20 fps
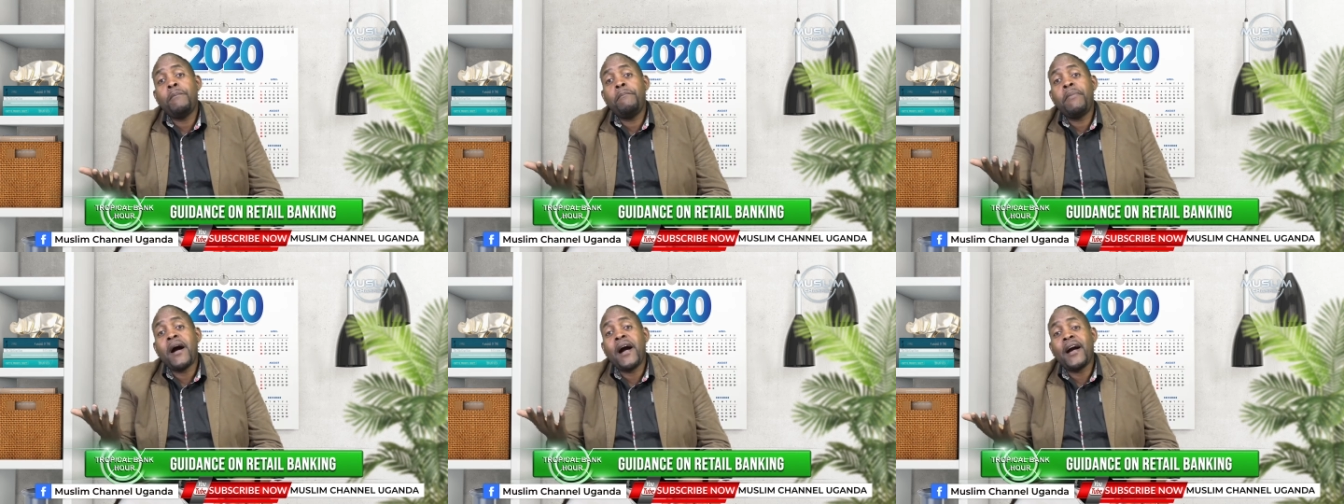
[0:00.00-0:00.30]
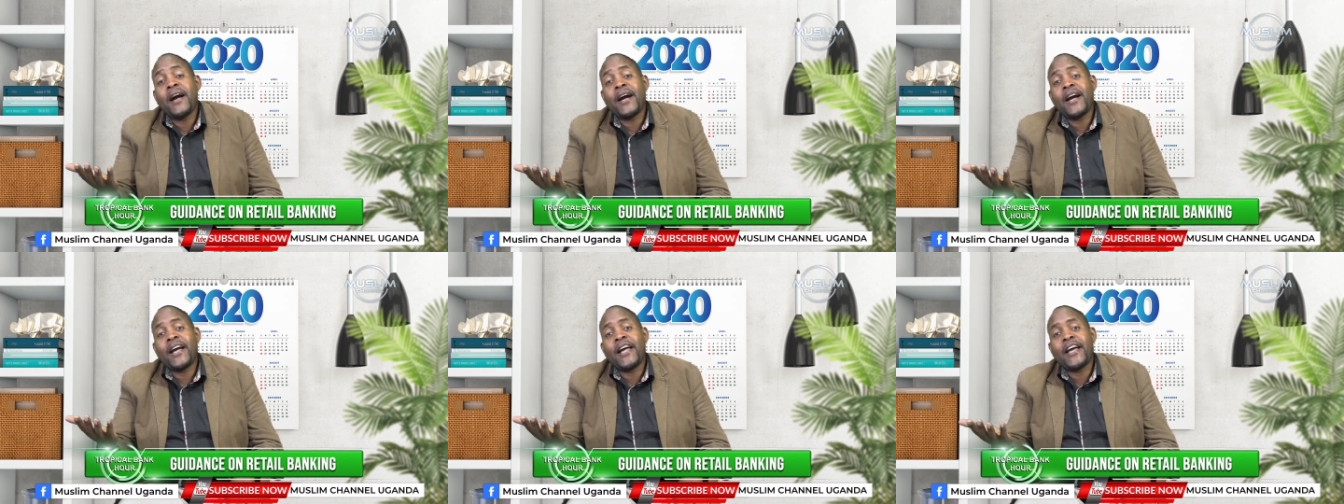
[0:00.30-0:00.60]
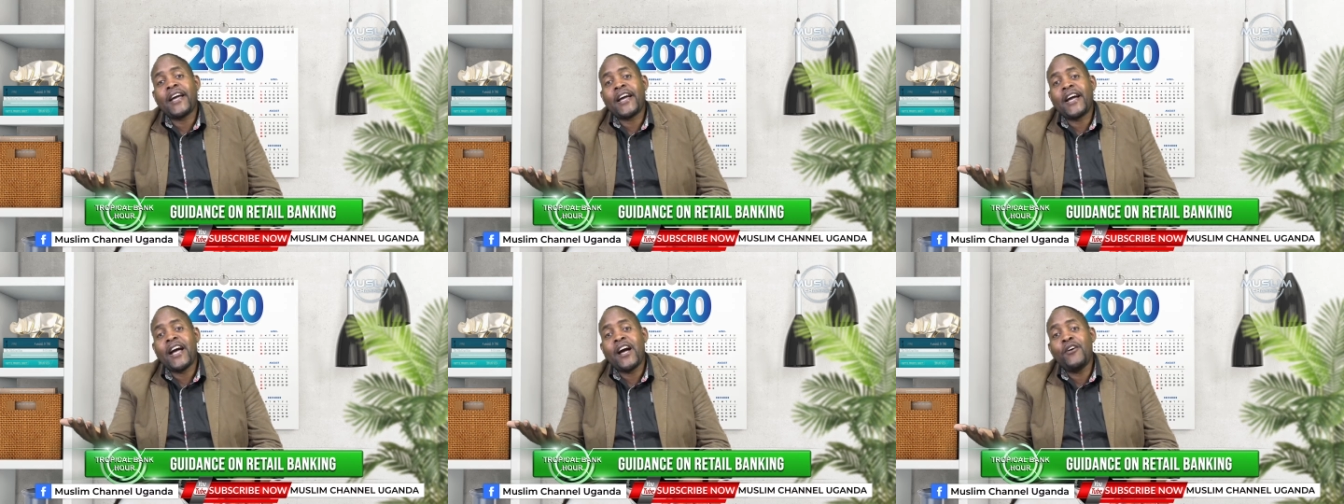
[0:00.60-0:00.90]
bank
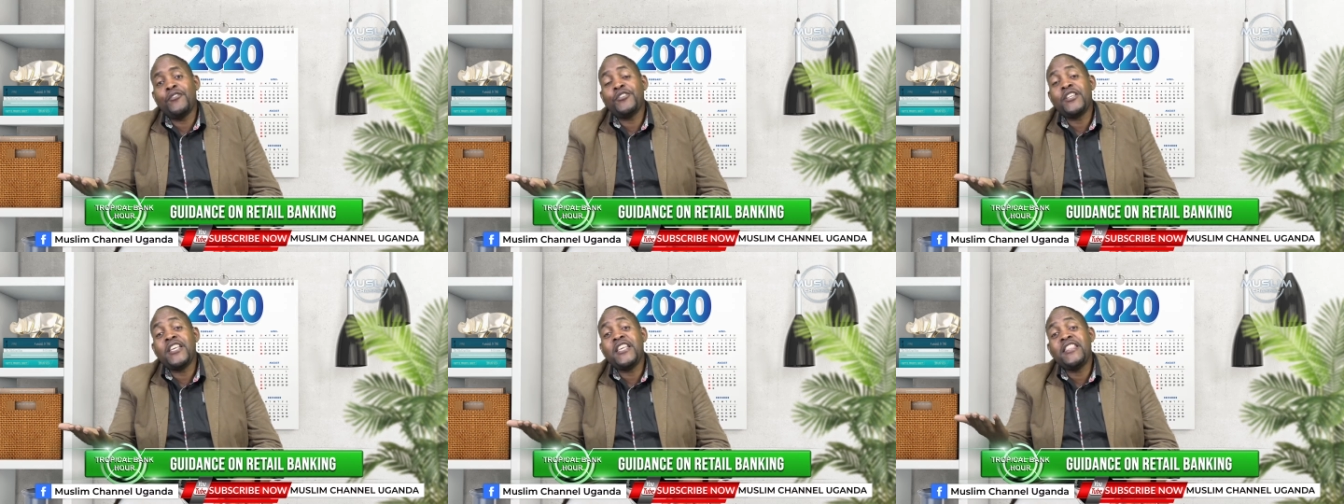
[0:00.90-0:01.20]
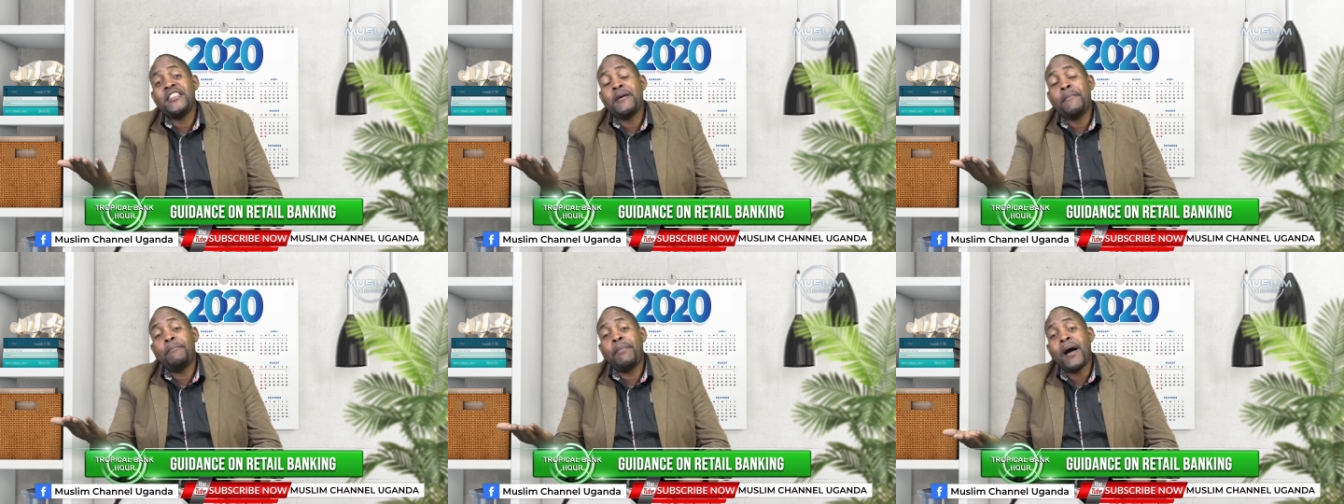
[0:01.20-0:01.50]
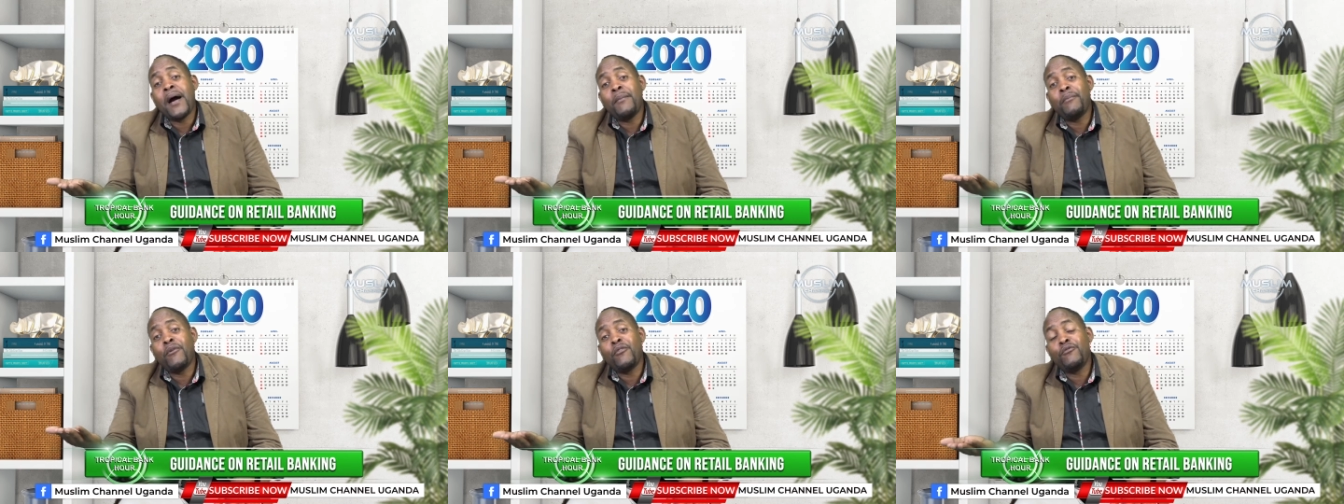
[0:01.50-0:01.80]
account in the
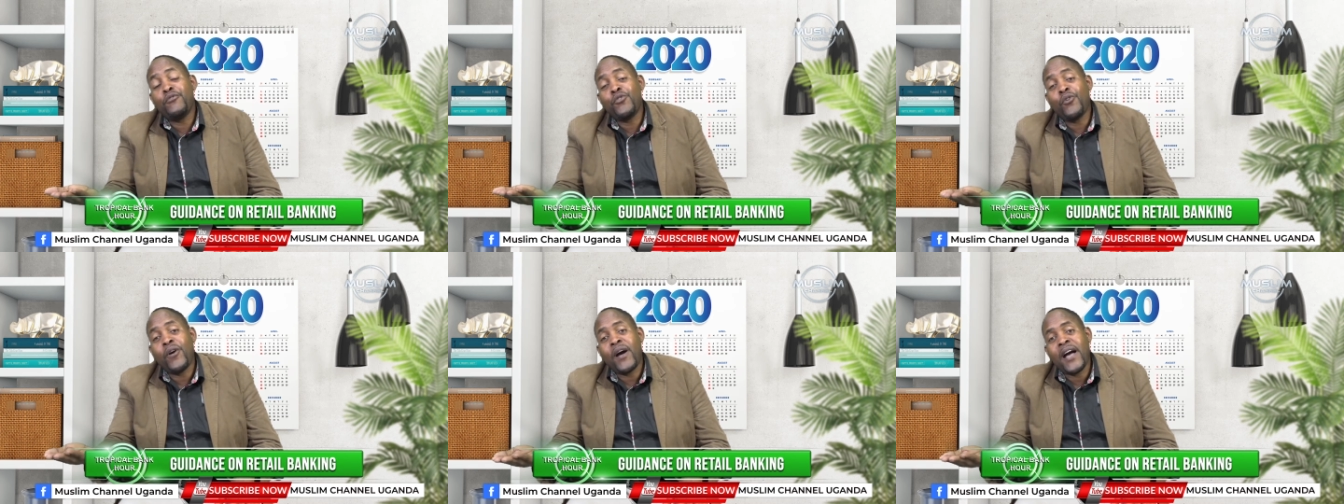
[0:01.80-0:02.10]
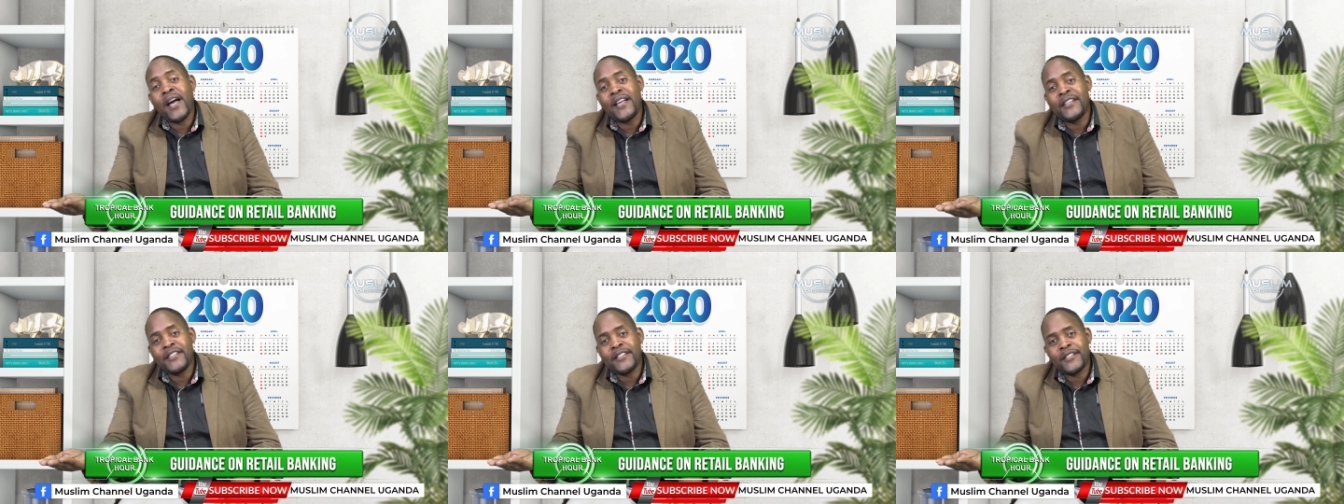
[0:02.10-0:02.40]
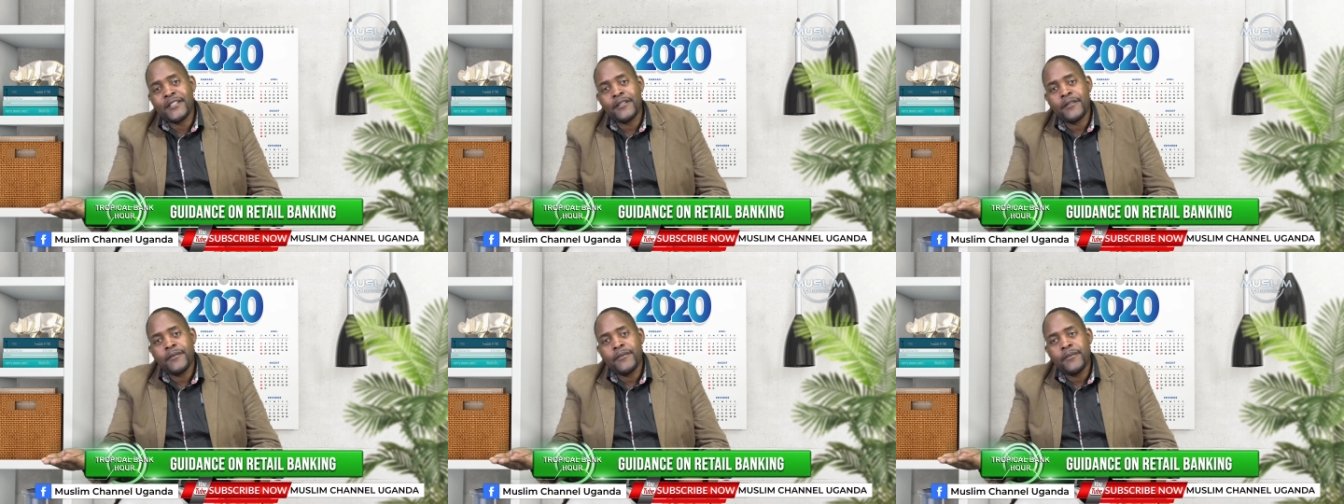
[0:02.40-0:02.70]
palm of your
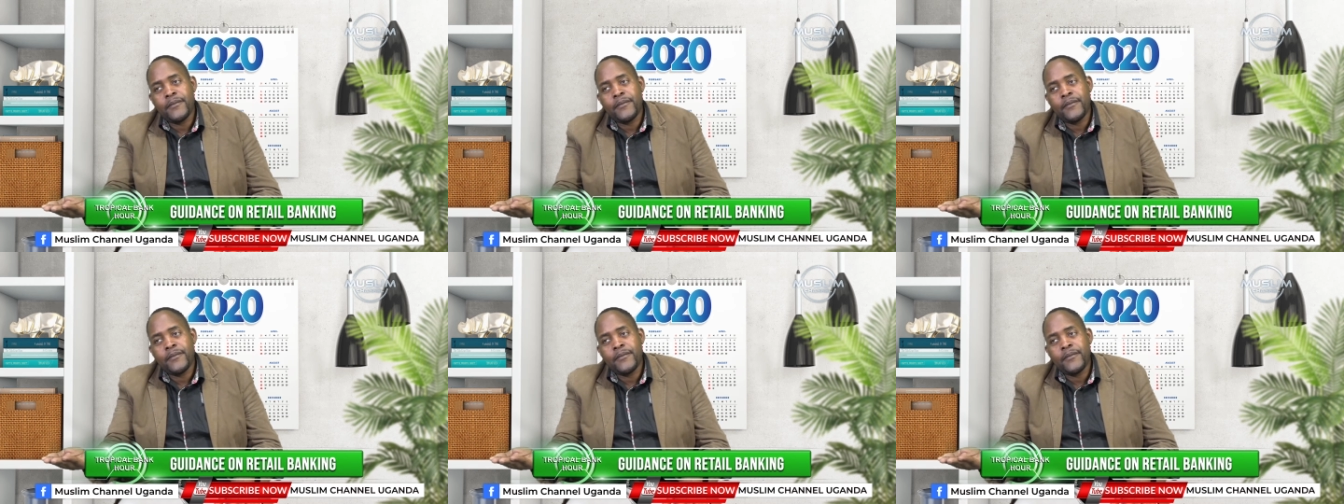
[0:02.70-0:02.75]
hands.